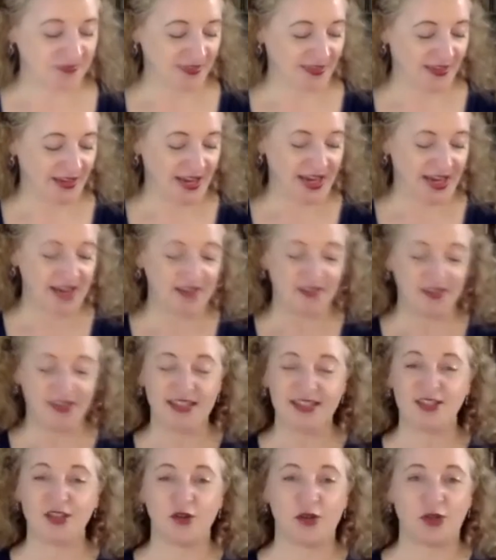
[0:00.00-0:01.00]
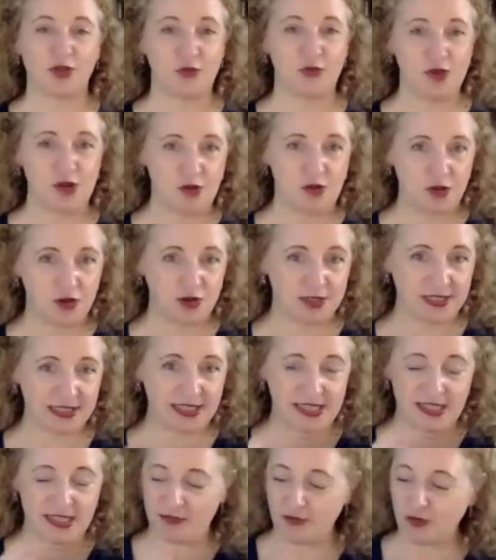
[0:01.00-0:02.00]
Okay, so 3/4
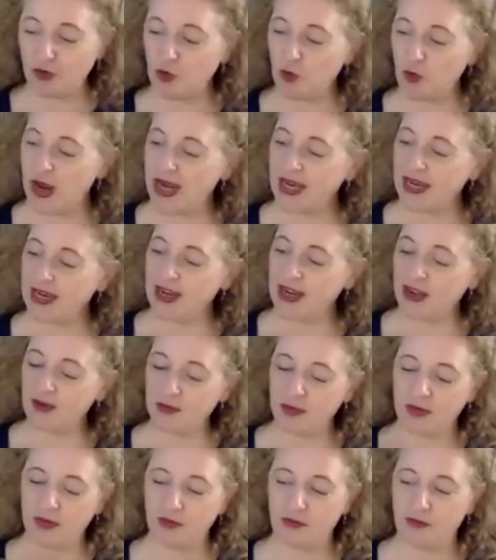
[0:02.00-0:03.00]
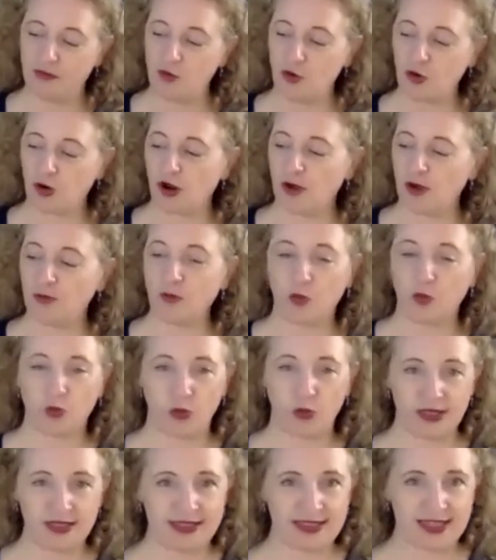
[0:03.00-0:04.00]
sleeve for waking up the forearm,
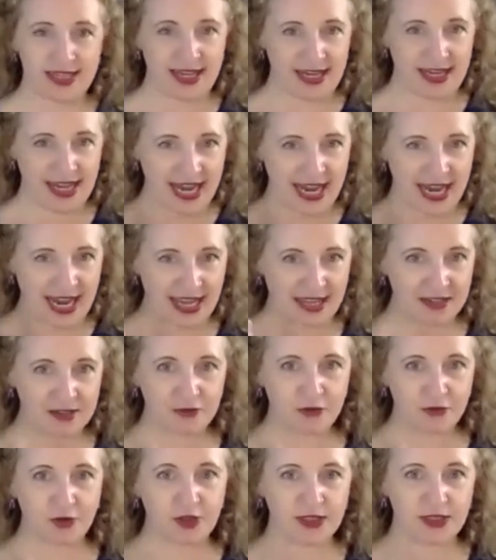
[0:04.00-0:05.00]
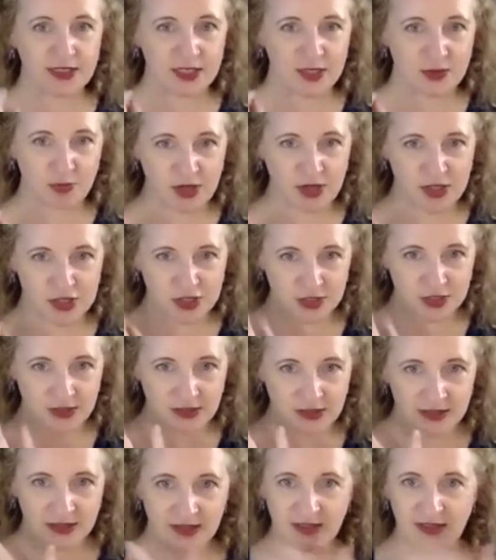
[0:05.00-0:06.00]
wrist, and hand for
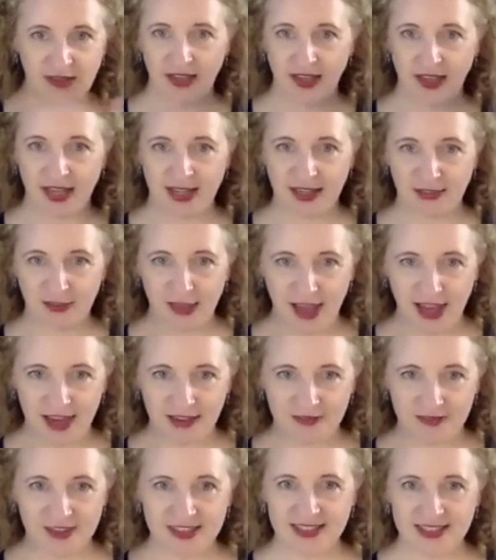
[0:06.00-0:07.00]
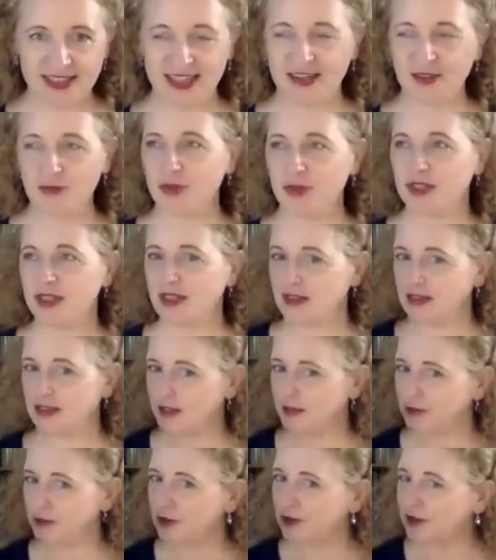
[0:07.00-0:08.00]
expression and aliveness there,
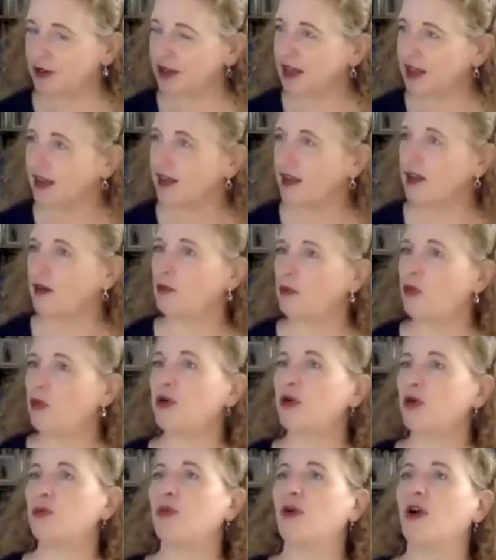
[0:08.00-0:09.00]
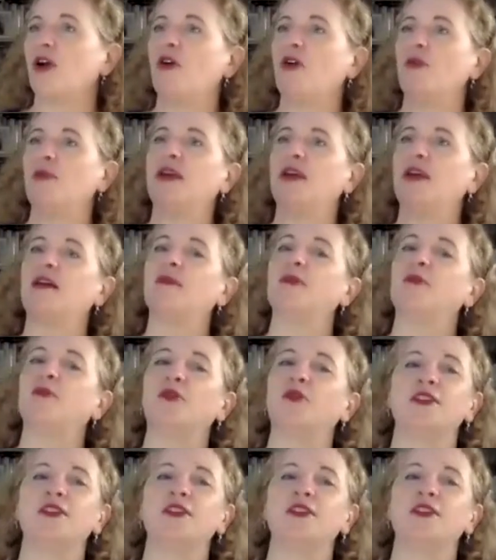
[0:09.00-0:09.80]
particularly for port de bras or becoming more